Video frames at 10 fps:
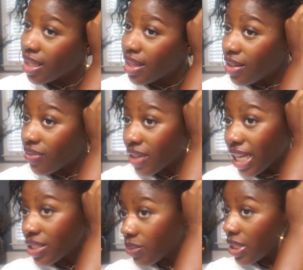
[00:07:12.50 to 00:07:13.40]
the
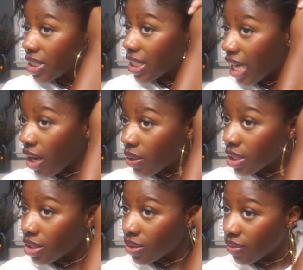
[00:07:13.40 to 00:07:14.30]
flat twist. And I
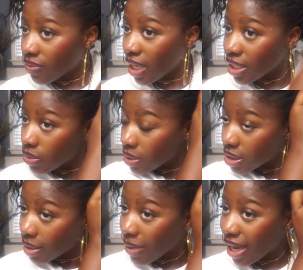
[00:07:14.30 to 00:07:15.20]
only do the flat
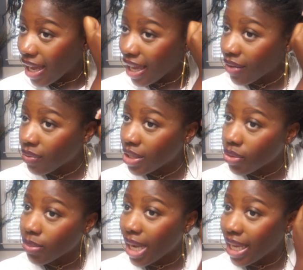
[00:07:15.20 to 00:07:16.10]
twist about halfway
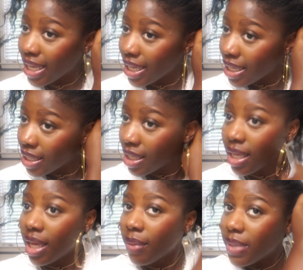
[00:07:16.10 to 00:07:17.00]
through my head,
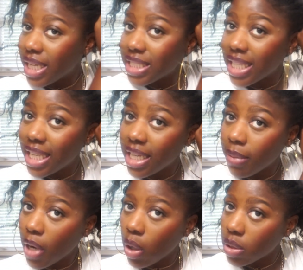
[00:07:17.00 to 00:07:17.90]
because again,
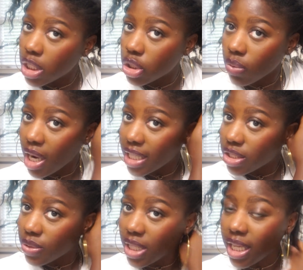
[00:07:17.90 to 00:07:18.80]
I'm only trying
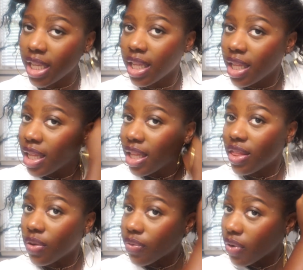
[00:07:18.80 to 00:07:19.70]
to get
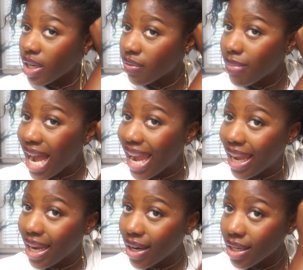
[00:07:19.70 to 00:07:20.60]
the front of my
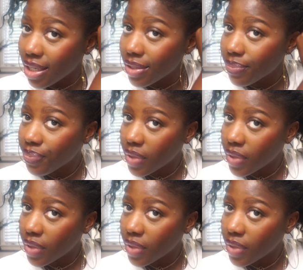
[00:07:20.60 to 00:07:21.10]
hair